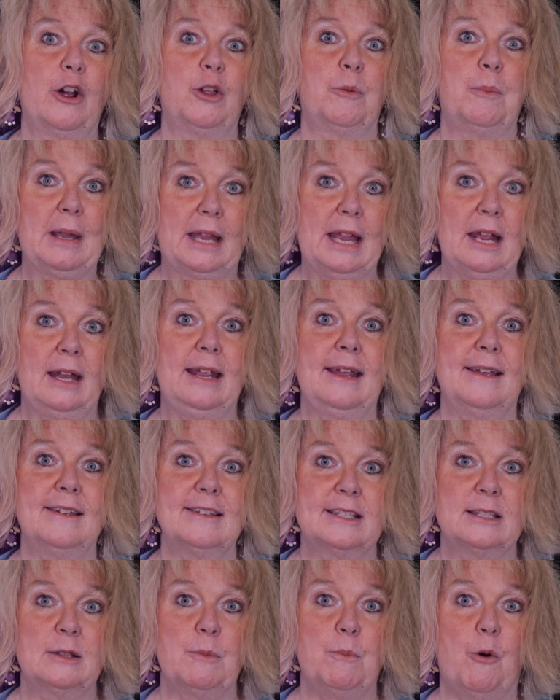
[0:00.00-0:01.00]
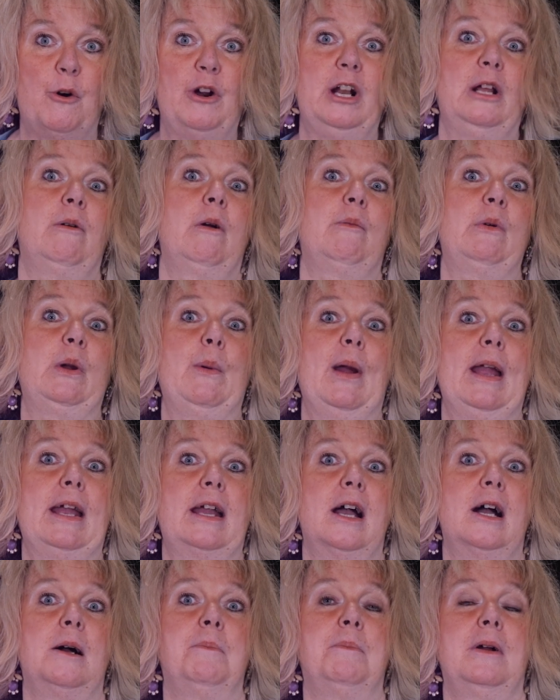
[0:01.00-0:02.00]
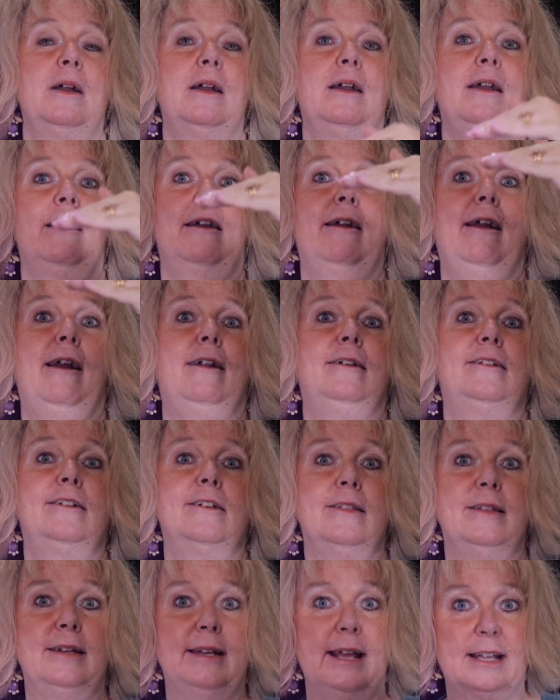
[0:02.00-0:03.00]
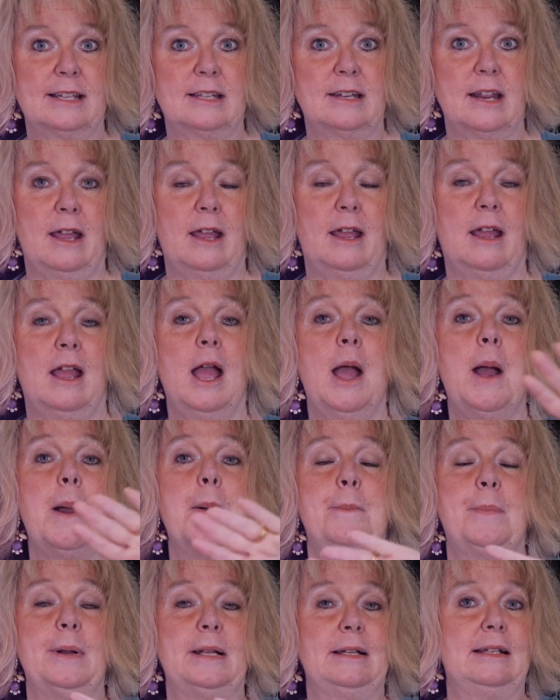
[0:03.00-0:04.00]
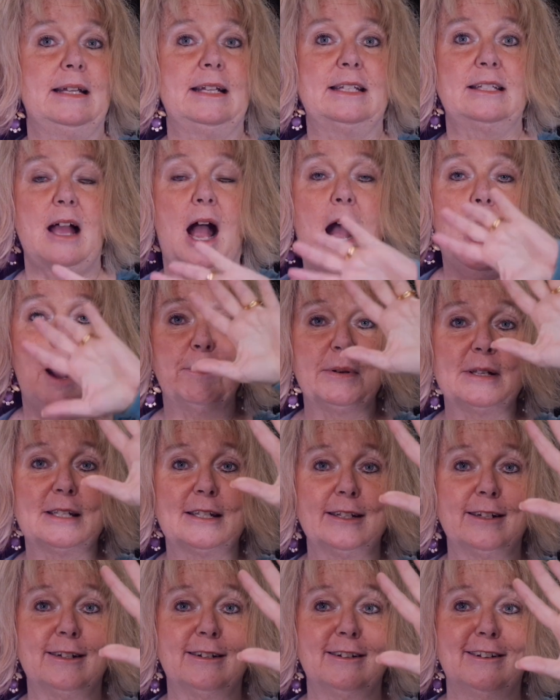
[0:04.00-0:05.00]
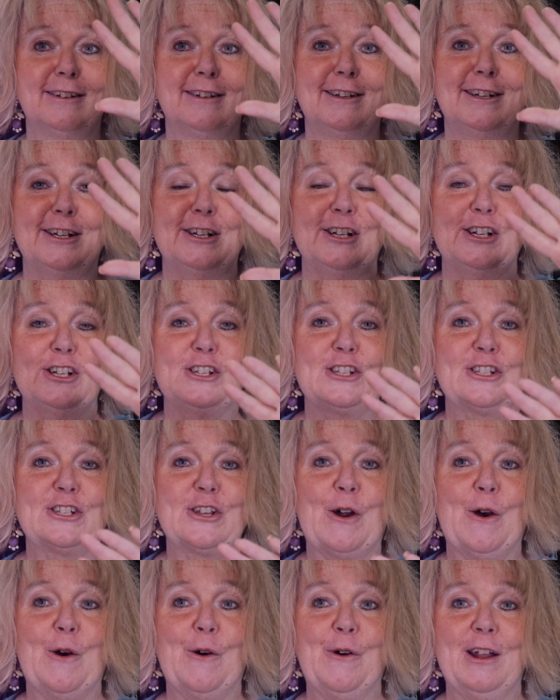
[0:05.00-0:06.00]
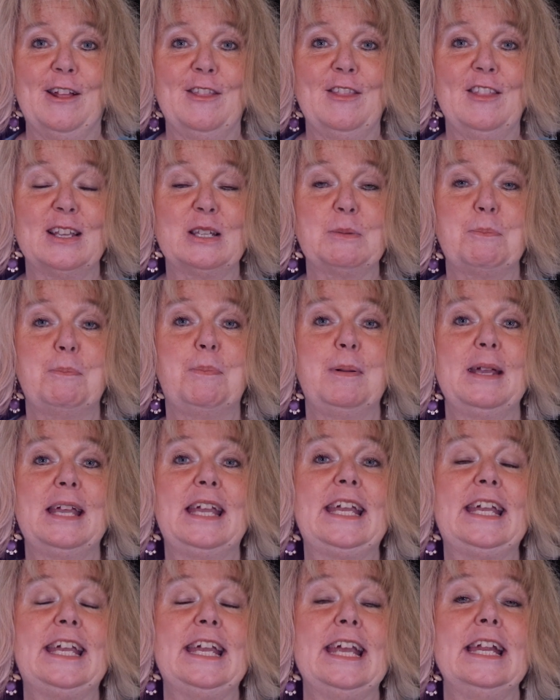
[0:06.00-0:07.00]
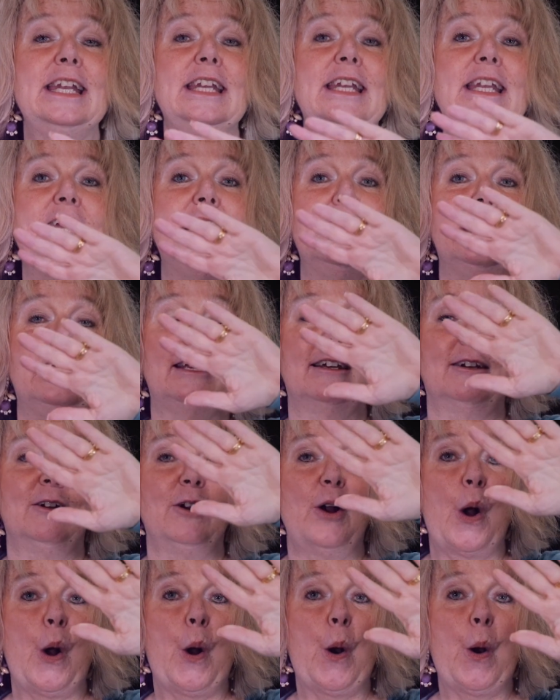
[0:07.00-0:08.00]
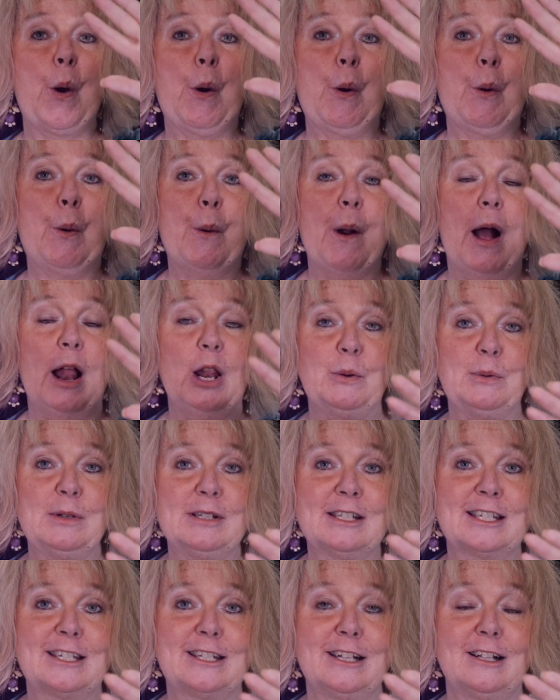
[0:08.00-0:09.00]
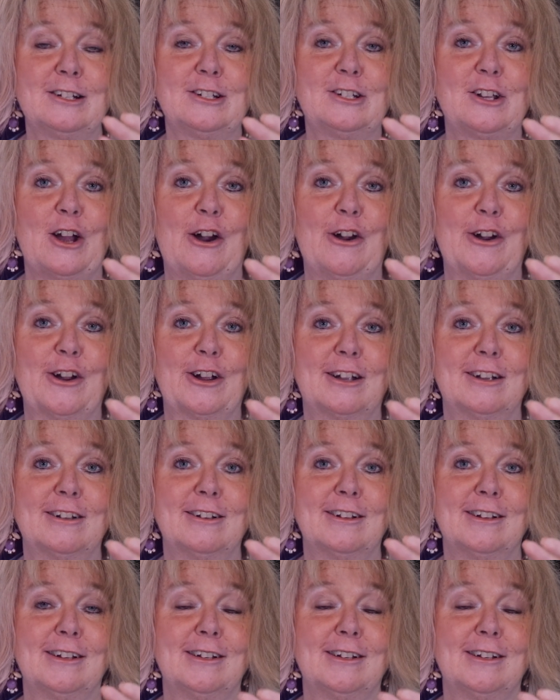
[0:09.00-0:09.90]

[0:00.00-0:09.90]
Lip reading: are, the beginning is the morning when we wake up until the next day. But it's opposite. So in this beginning, while it was still dark,